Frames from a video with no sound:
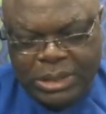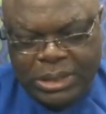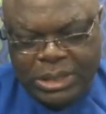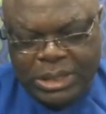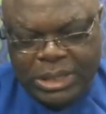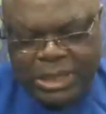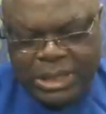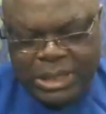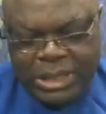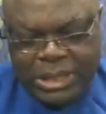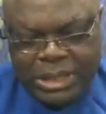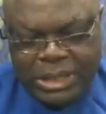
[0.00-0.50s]

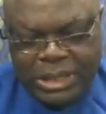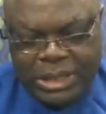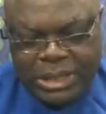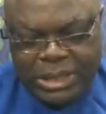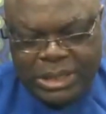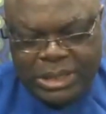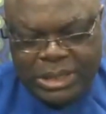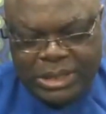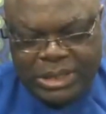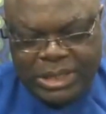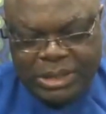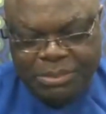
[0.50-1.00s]
the
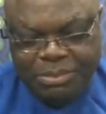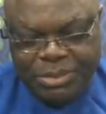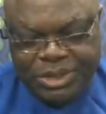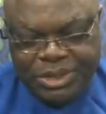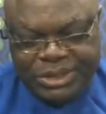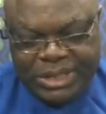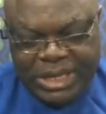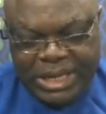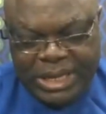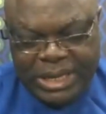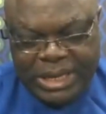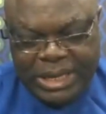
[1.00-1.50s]
the thing be
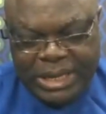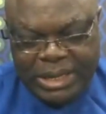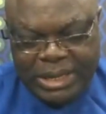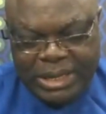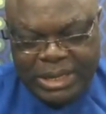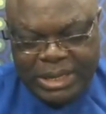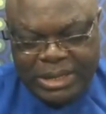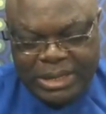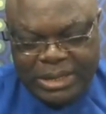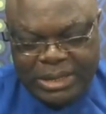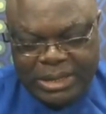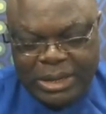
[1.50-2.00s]
say,
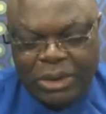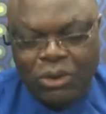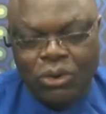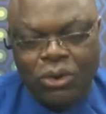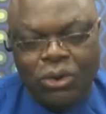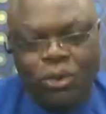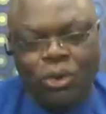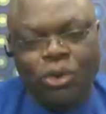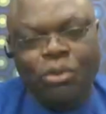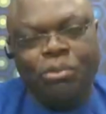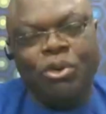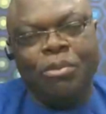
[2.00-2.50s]

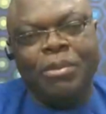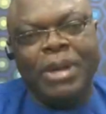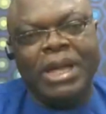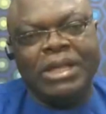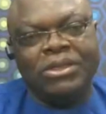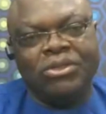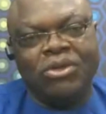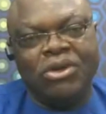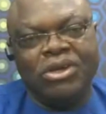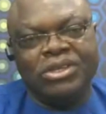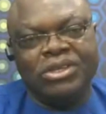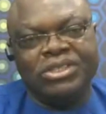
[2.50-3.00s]
Oyibo man
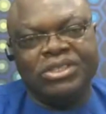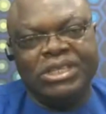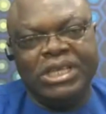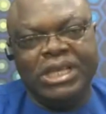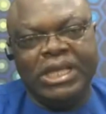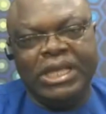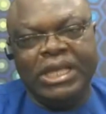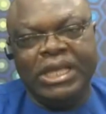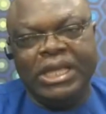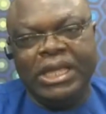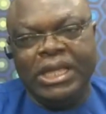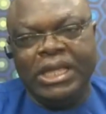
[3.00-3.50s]
talk
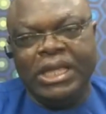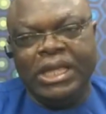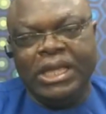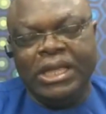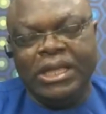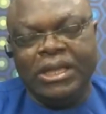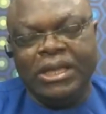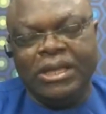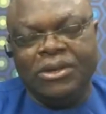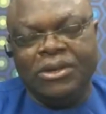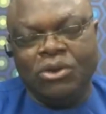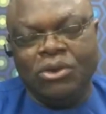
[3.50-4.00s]
say,
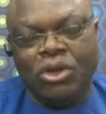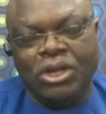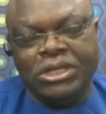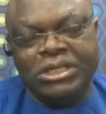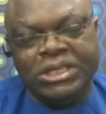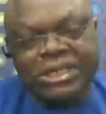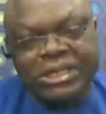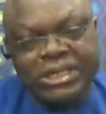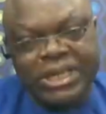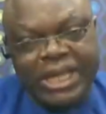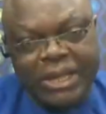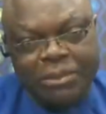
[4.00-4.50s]

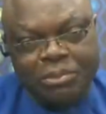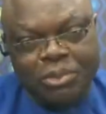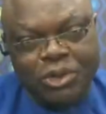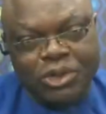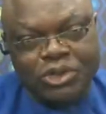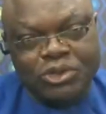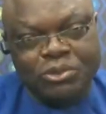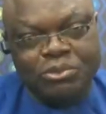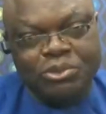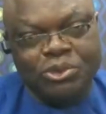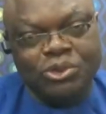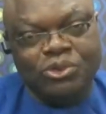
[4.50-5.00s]
nothing dey
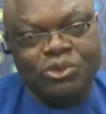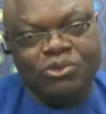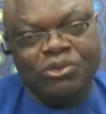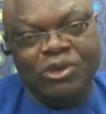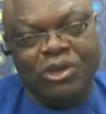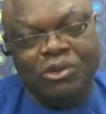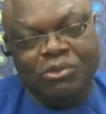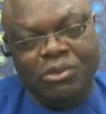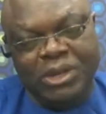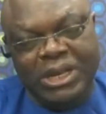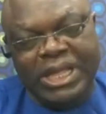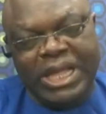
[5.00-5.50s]
impossible to
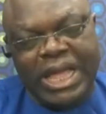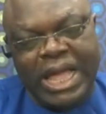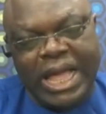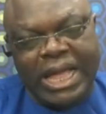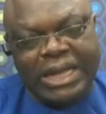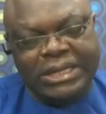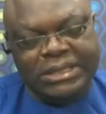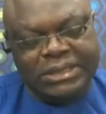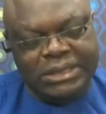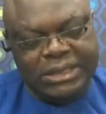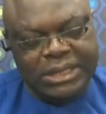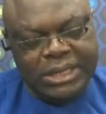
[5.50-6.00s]
a willing
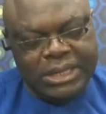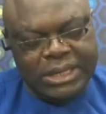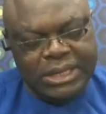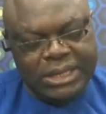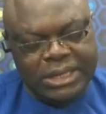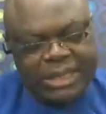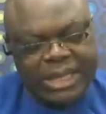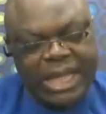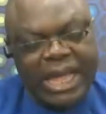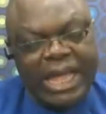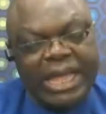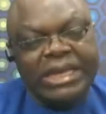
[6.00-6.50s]
heart.
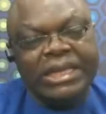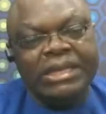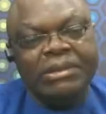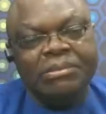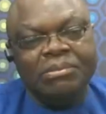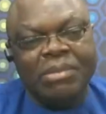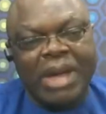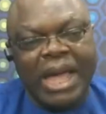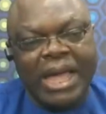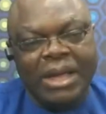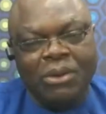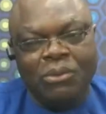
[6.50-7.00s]
That any
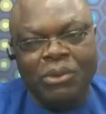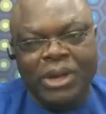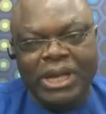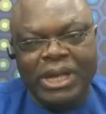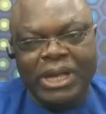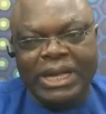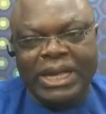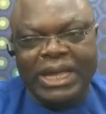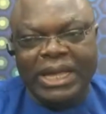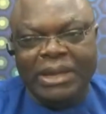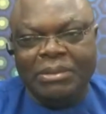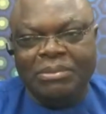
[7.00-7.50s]
man will
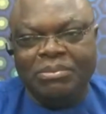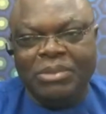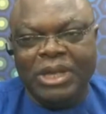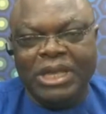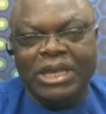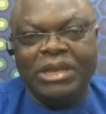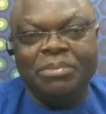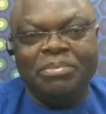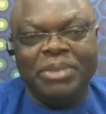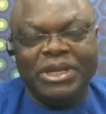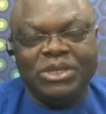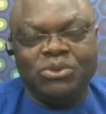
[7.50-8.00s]
give,
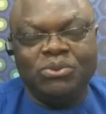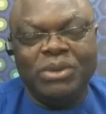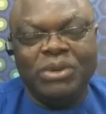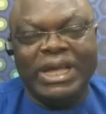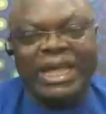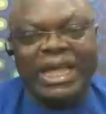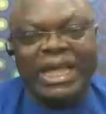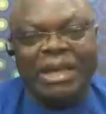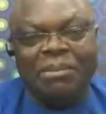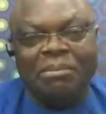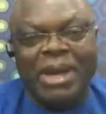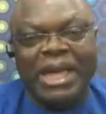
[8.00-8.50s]
any person will
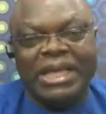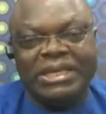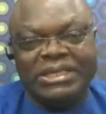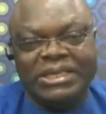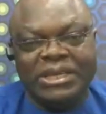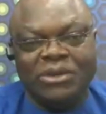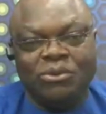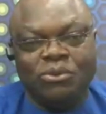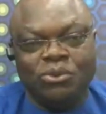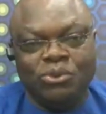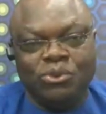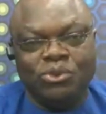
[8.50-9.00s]
give mind
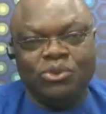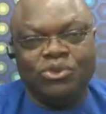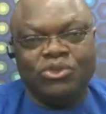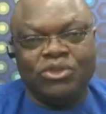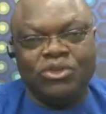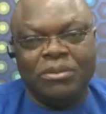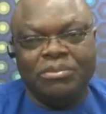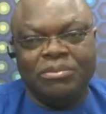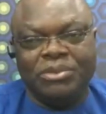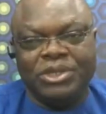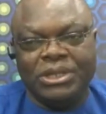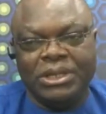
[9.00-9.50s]
say go do
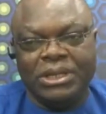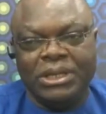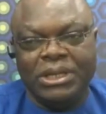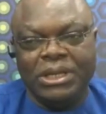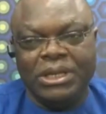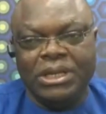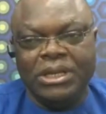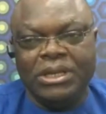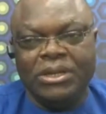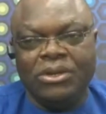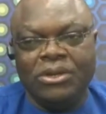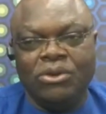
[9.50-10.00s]
something,
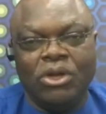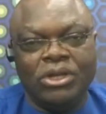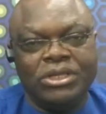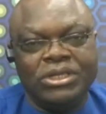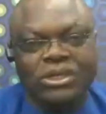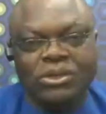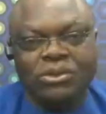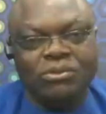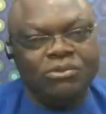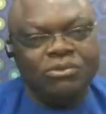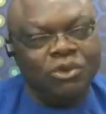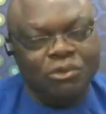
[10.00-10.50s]

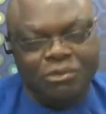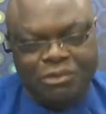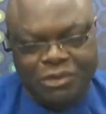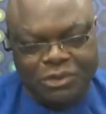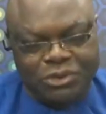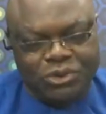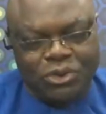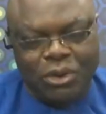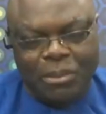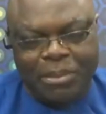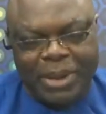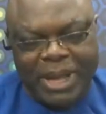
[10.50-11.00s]
nothing will fit
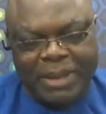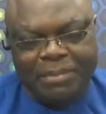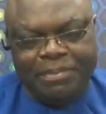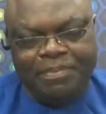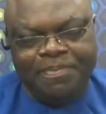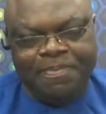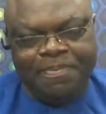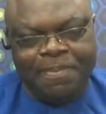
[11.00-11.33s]
stop her.